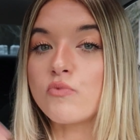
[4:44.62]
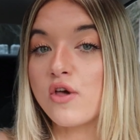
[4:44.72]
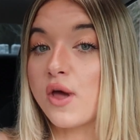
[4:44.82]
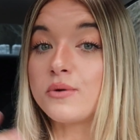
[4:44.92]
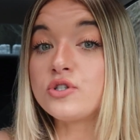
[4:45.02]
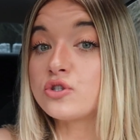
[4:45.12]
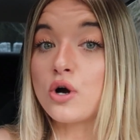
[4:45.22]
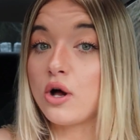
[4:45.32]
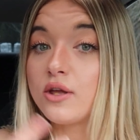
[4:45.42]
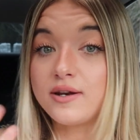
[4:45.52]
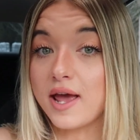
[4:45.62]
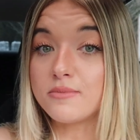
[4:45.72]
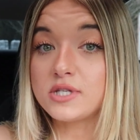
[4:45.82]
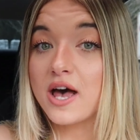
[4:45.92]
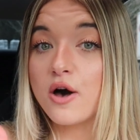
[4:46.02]
They were just calling
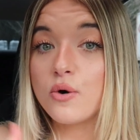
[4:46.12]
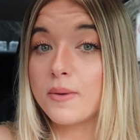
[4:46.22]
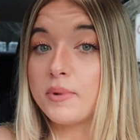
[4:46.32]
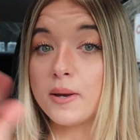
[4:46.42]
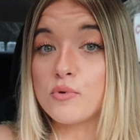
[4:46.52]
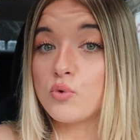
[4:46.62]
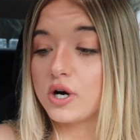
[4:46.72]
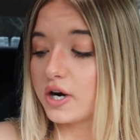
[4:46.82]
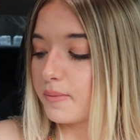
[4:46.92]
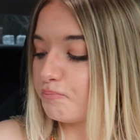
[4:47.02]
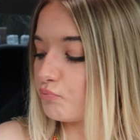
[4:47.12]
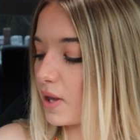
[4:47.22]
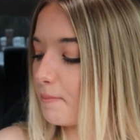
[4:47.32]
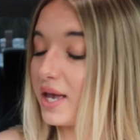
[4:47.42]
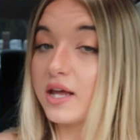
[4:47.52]
names out and people were
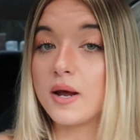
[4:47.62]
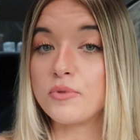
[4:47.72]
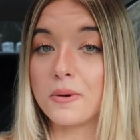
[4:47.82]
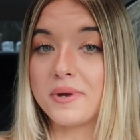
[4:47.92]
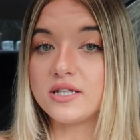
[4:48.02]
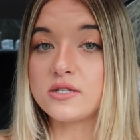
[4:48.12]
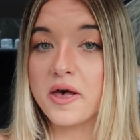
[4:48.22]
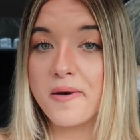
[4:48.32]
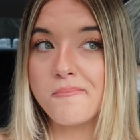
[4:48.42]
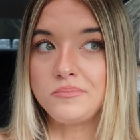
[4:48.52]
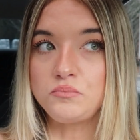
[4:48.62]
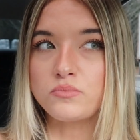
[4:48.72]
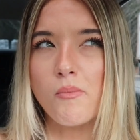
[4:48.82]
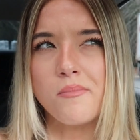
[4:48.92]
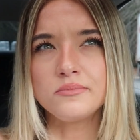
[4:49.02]
picking up their pizza.
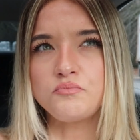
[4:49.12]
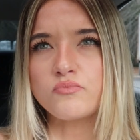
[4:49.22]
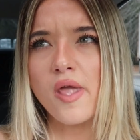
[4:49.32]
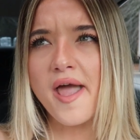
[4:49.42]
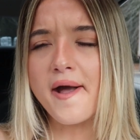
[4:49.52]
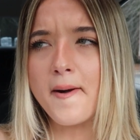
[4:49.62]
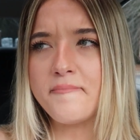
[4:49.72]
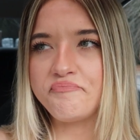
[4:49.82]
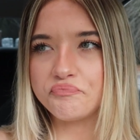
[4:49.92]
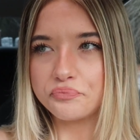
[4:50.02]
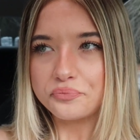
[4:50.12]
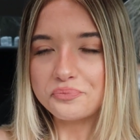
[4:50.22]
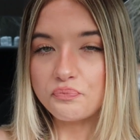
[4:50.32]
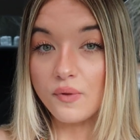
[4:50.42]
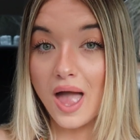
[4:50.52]
And
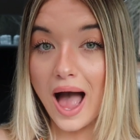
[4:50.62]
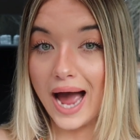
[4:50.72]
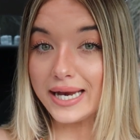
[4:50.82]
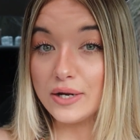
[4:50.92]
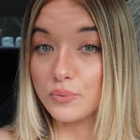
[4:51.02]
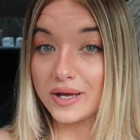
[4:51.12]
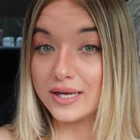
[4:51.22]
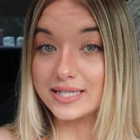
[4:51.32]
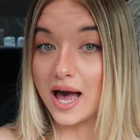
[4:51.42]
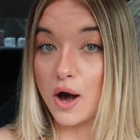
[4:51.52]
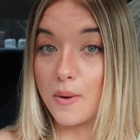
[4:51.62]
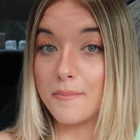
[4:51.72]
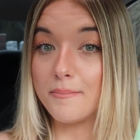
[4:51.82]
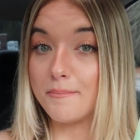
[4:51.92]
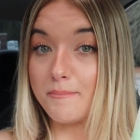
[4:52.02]
I didn't realize how
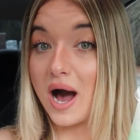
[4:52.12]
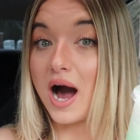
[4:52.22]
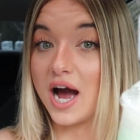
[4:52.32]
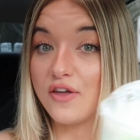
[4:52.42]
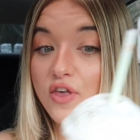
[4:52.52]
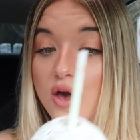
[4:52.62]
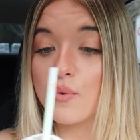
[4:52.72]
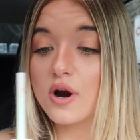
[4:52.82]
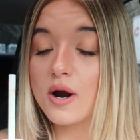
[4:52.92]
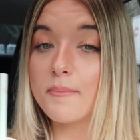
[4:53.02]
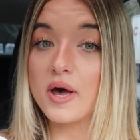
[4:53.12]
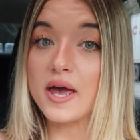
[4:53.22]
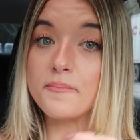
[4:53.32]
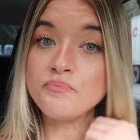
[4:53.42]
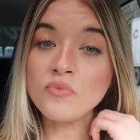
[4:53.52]
behind they were,
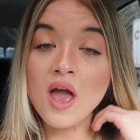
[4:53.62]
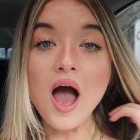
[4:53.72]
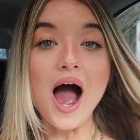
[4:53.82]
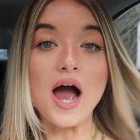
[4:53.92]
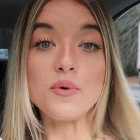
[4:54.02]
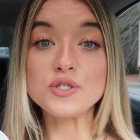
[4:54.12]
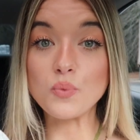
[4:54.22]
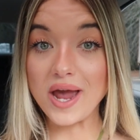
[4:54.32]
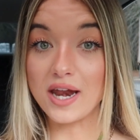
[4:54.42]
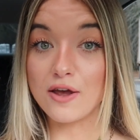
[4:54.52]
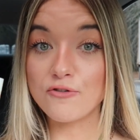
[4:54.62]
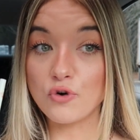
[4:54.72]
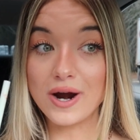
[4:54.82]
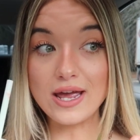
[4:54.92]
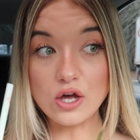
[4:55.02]
but I was waiting
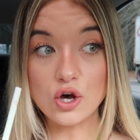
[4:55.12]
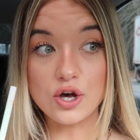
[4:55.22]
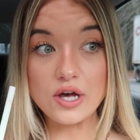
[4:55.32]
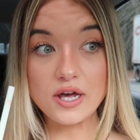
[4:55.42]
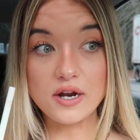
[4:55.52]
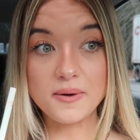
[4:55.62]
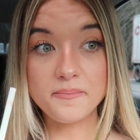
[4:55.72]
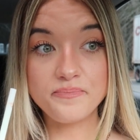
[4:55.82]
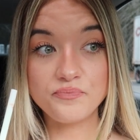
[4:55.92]
for a good